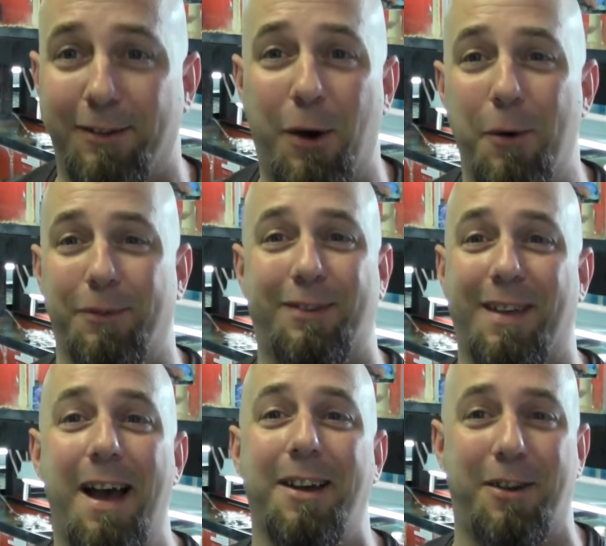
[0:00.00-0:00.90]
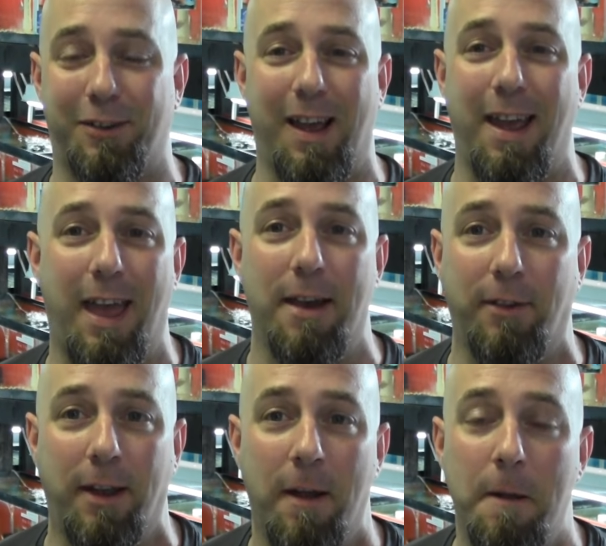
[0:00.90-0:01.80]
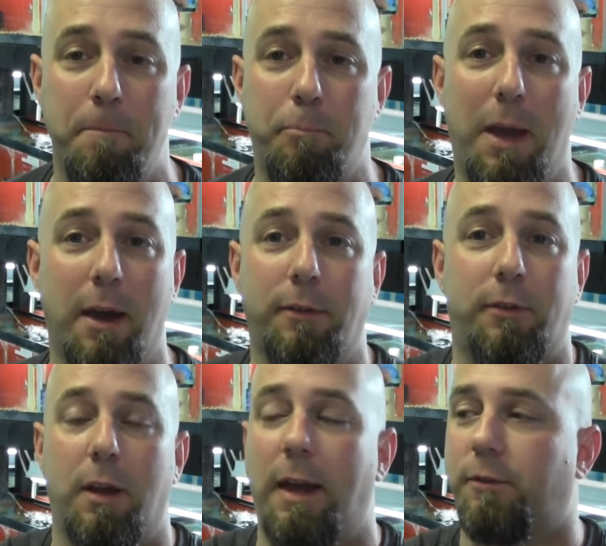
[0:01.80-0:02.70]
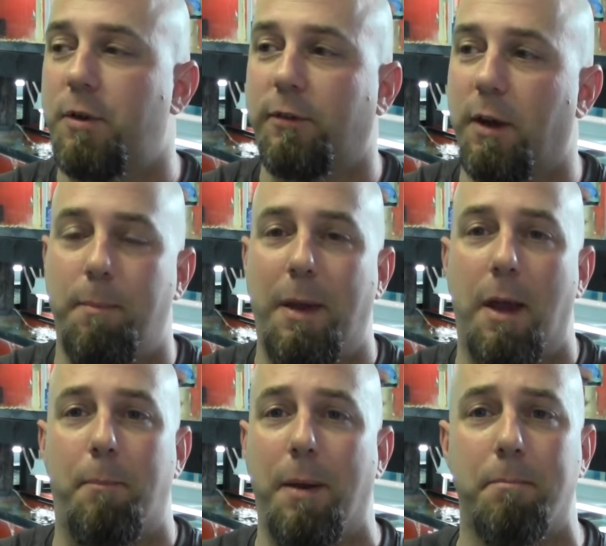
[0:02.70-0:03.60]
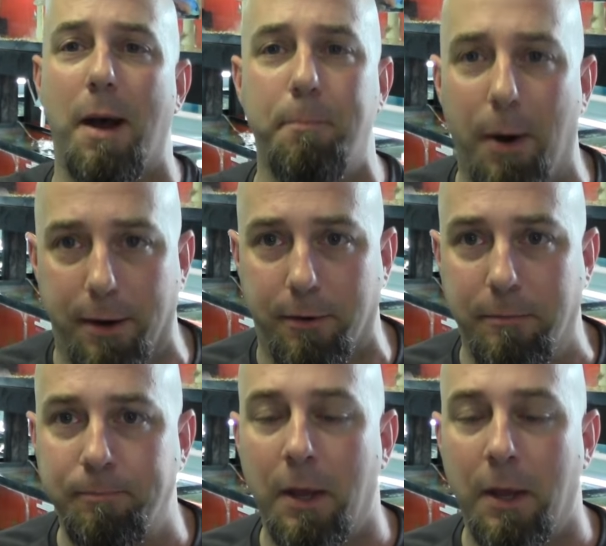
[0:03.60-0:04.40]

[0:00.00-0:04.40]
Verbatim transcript: Don't stock your tank heavy, because it's just going to be a big mud puddle.